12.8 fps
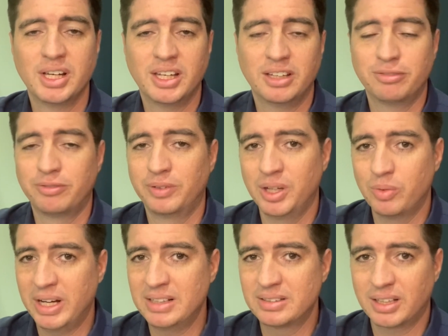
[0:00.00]
In
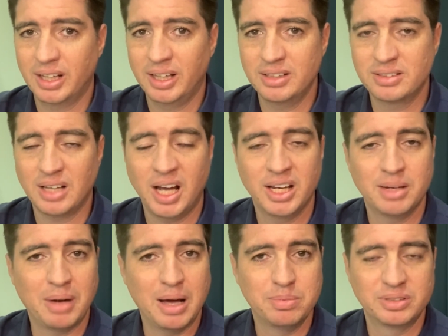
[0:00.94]
Freeway's case, I
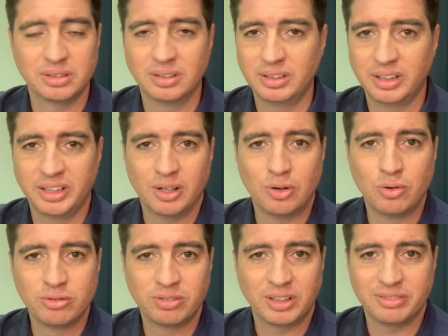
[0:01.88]
am absolutely
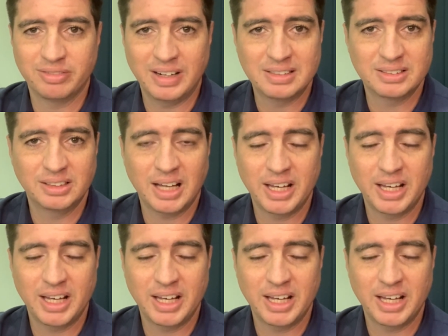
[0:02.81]
over invested.